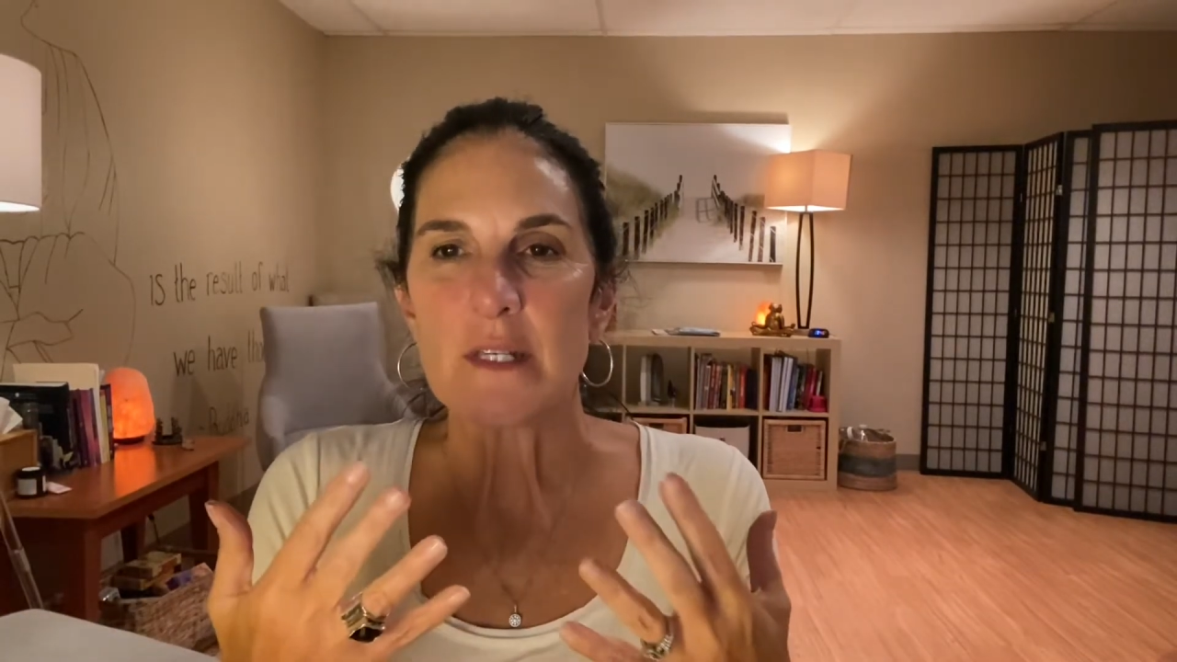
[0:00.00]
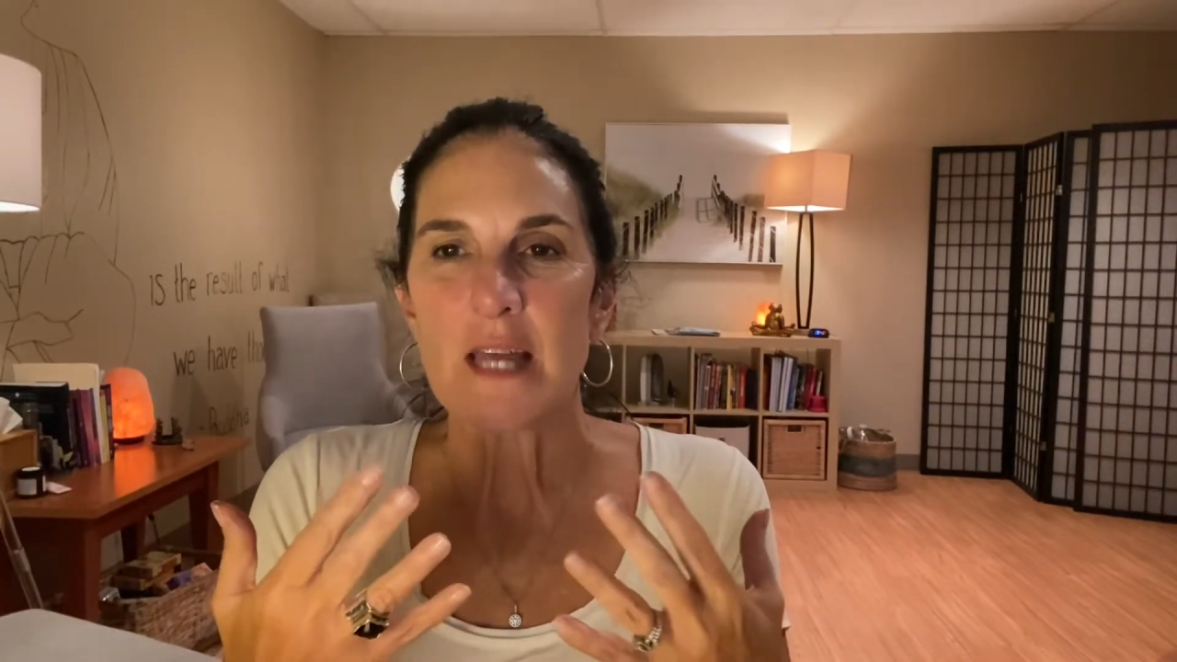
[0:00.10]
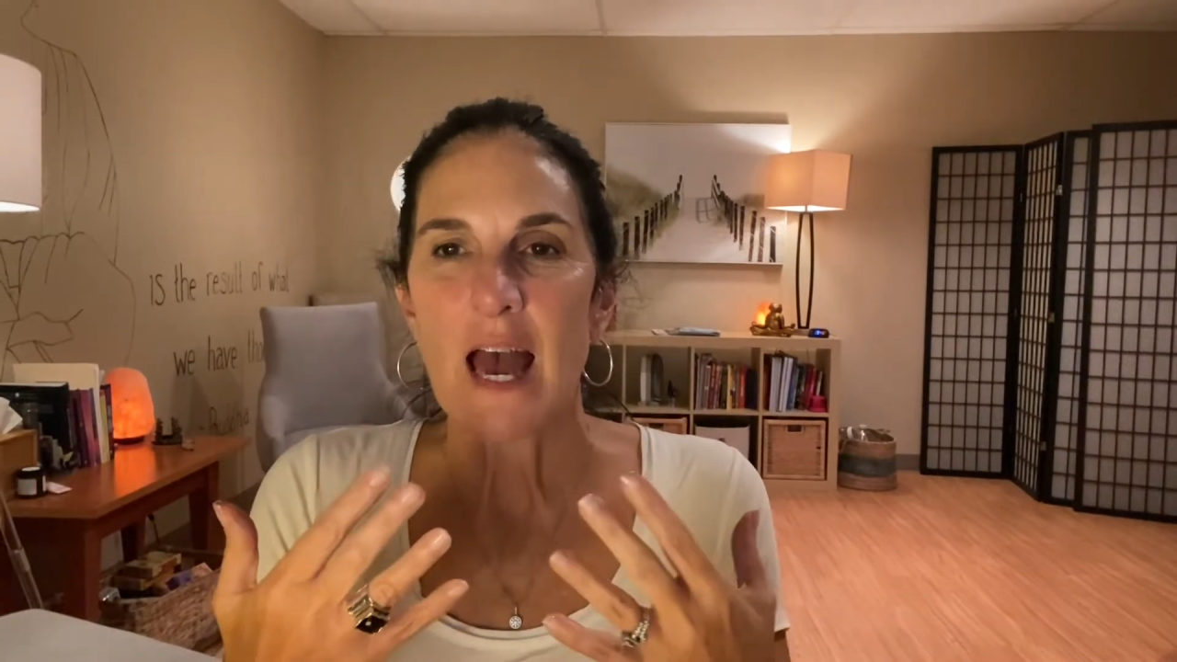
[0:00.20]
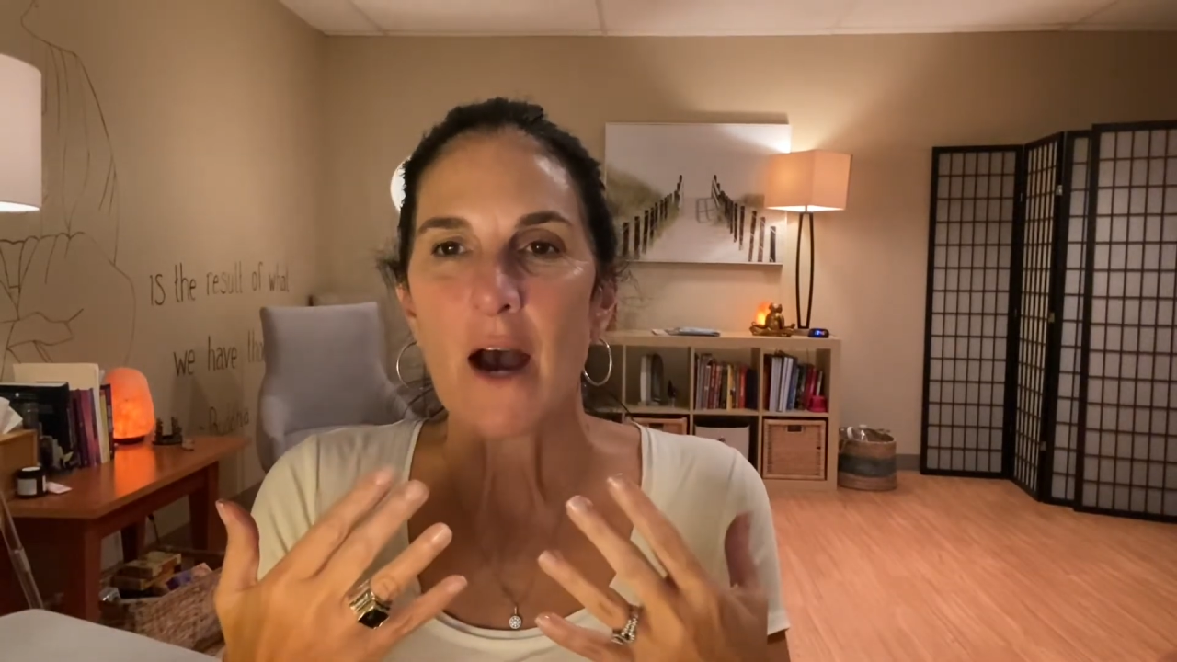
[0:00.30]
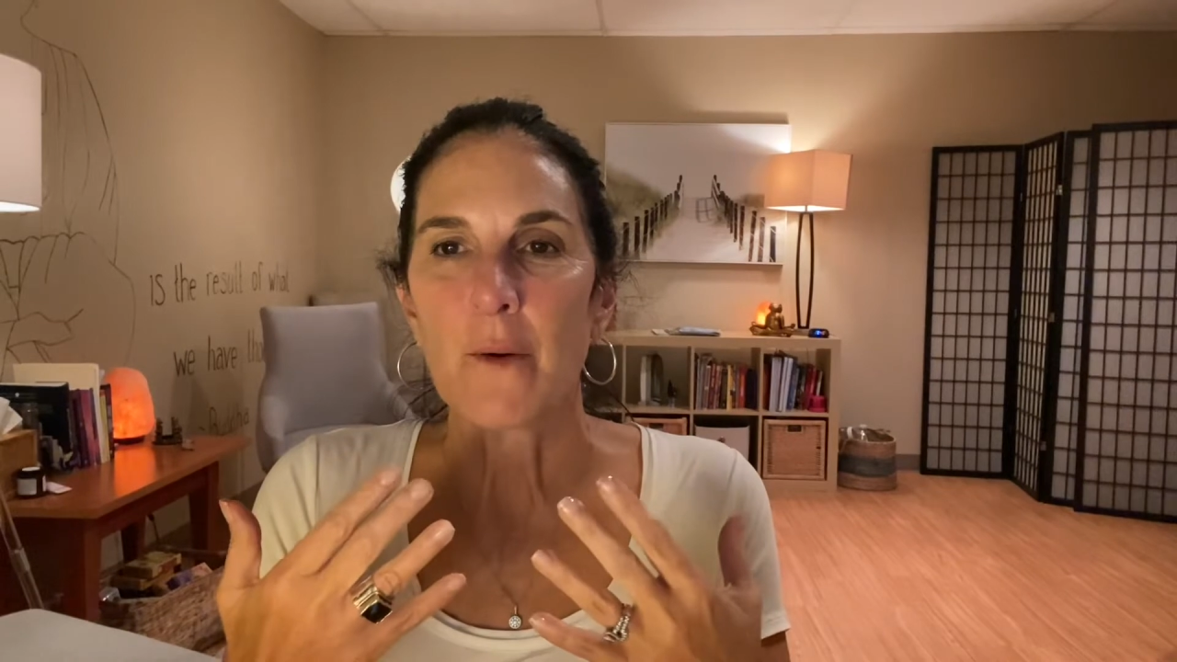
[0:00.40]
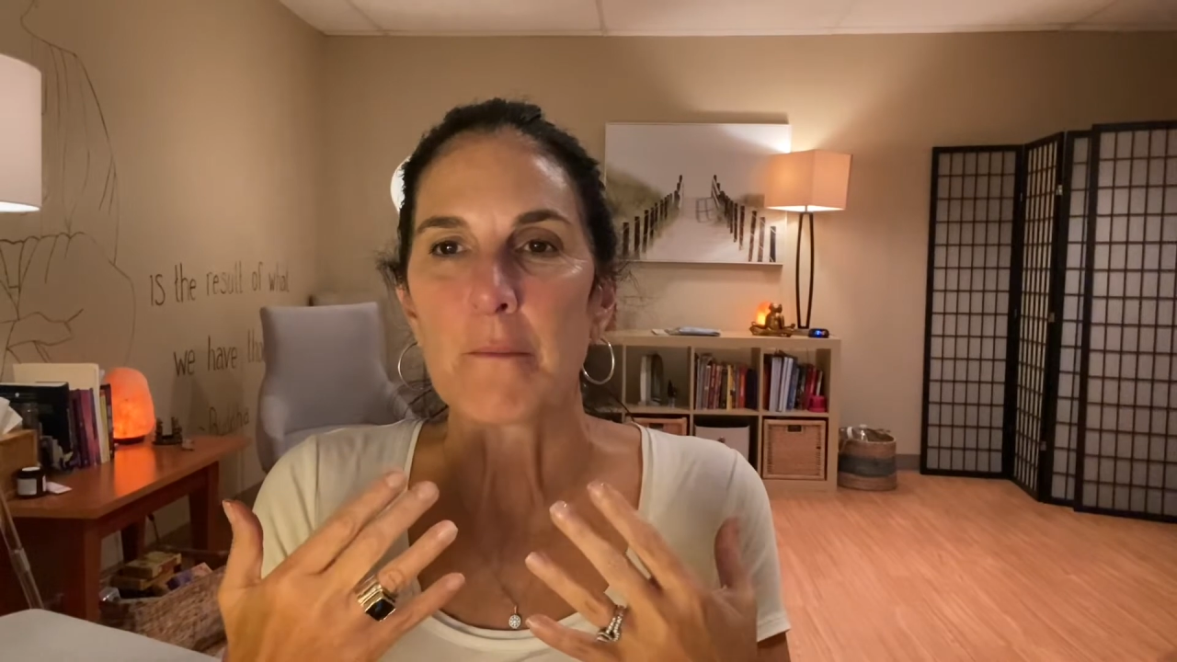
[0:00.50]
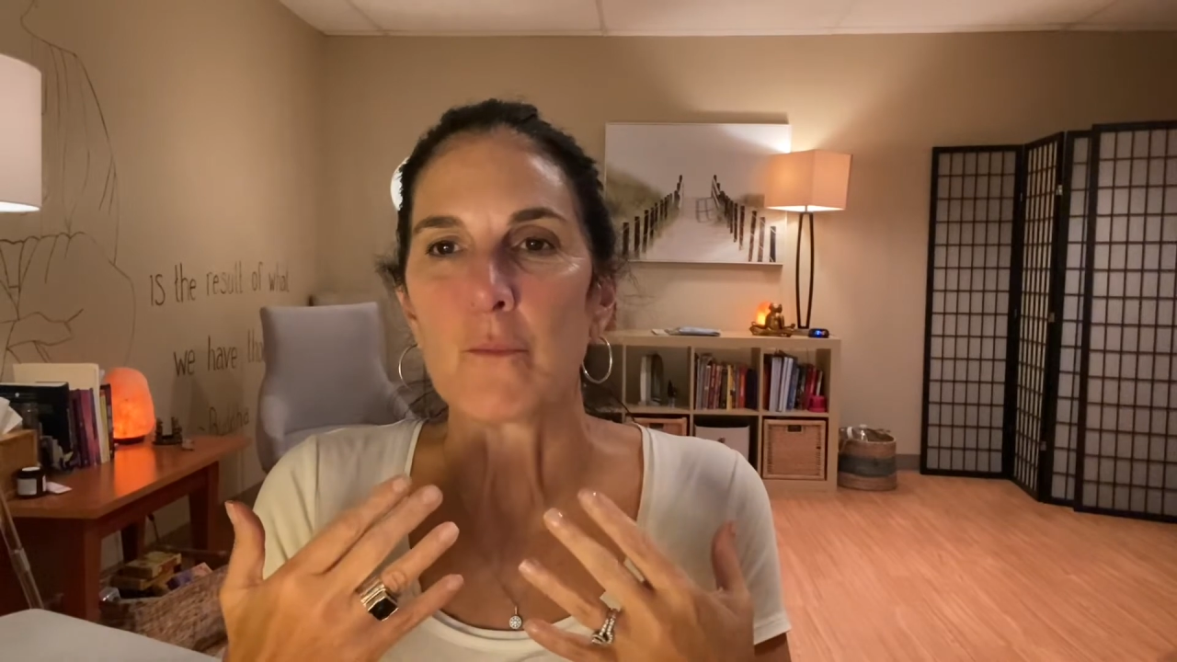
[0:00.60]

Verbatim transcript: how it